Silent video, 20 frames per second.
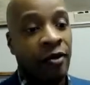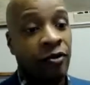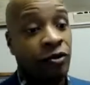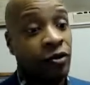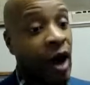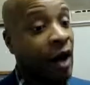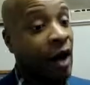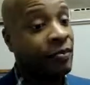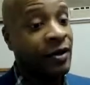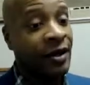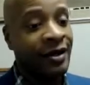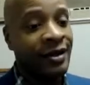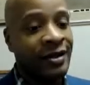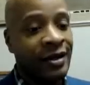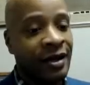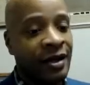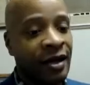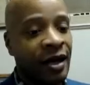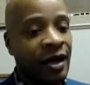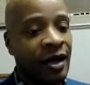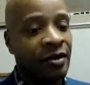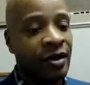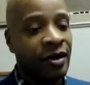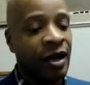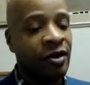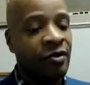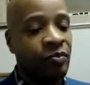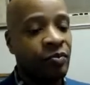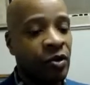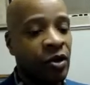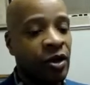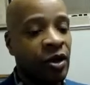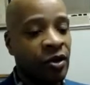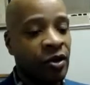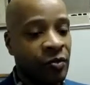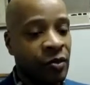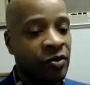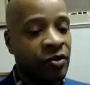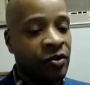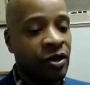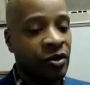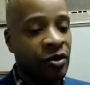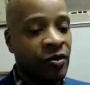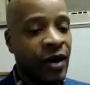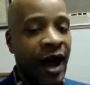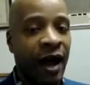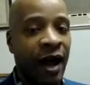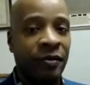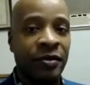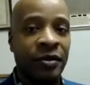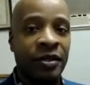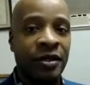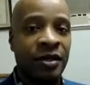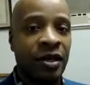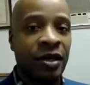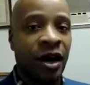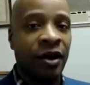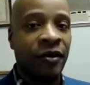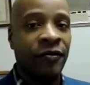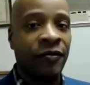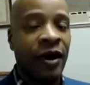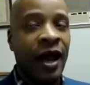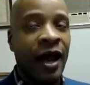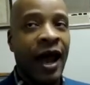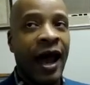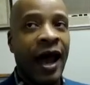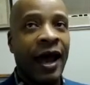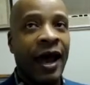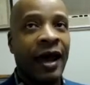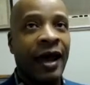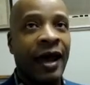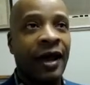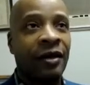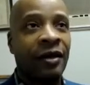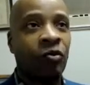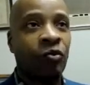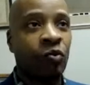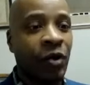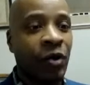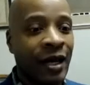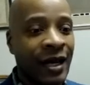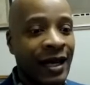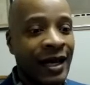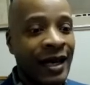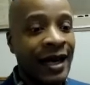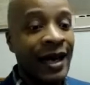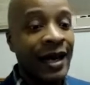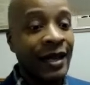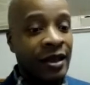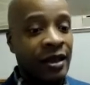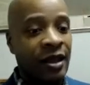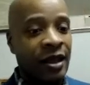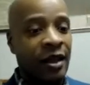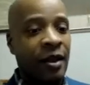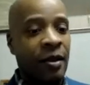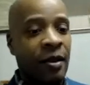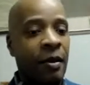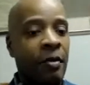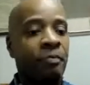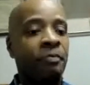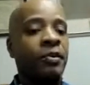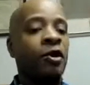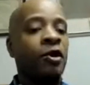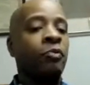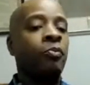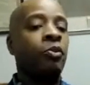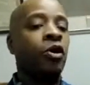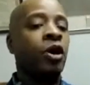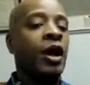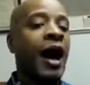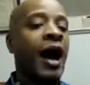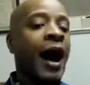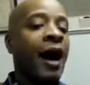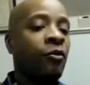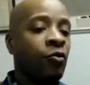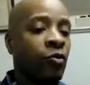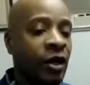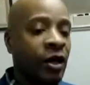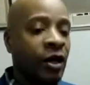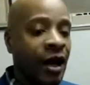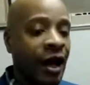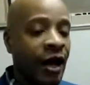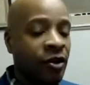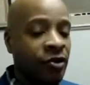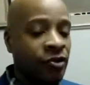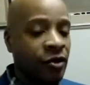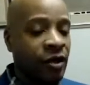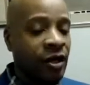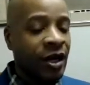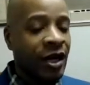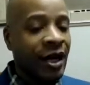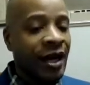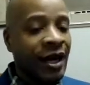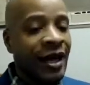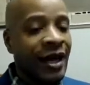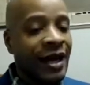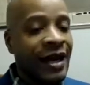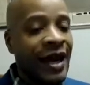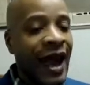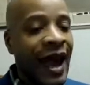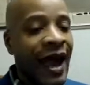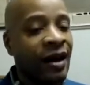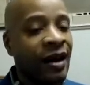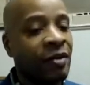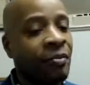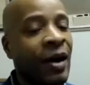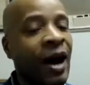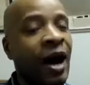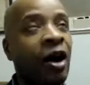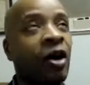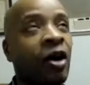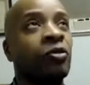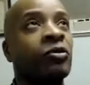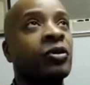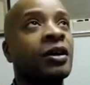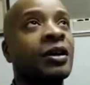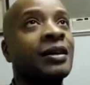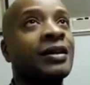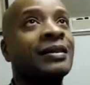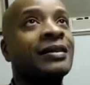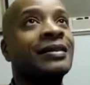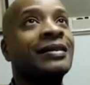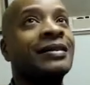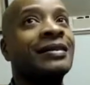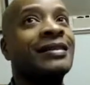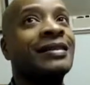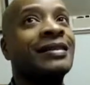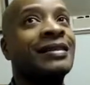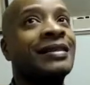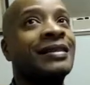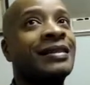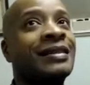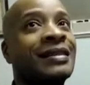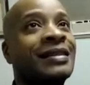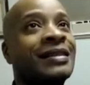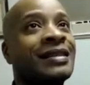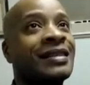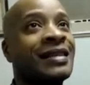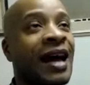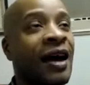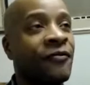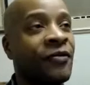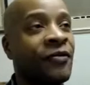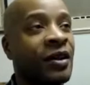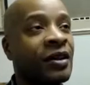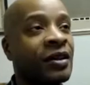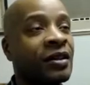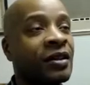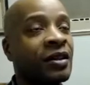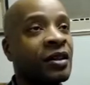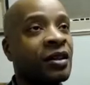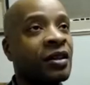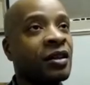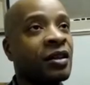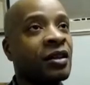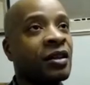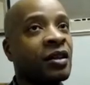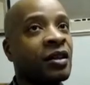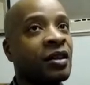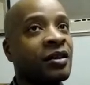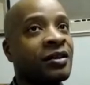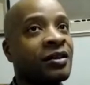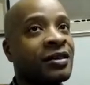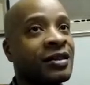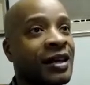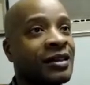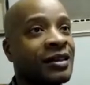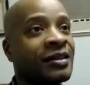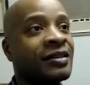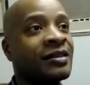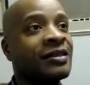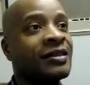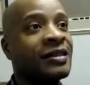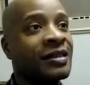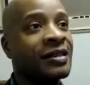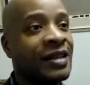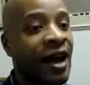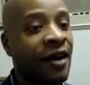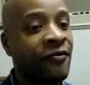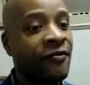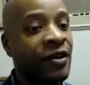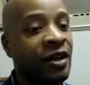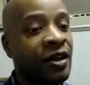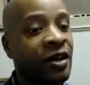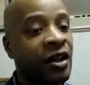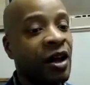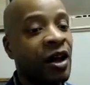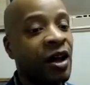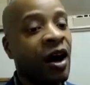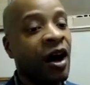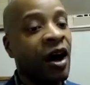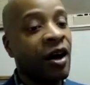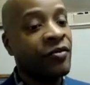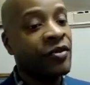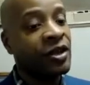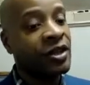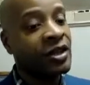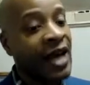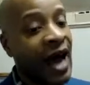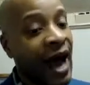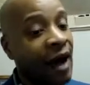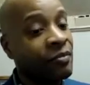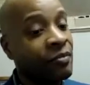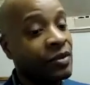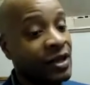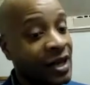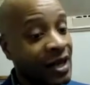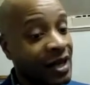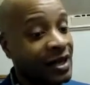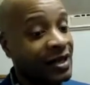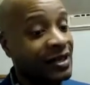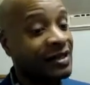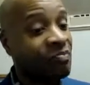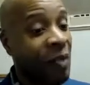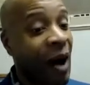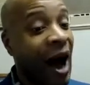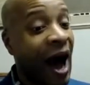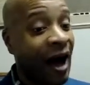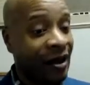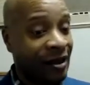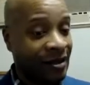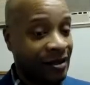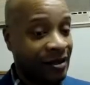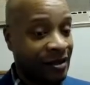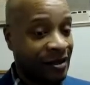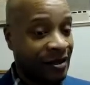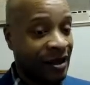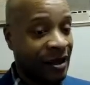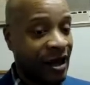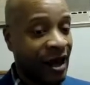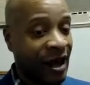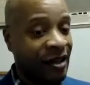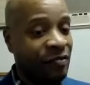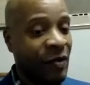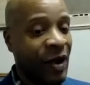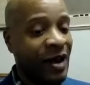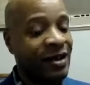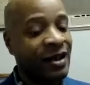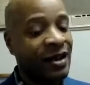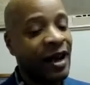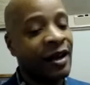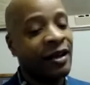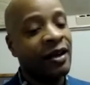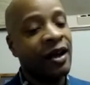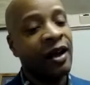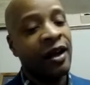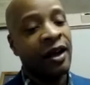dropped his music, new album and stuff. And when he hit Billboard Hot 100, he had about 6 to 7 of the top 10 spots, especially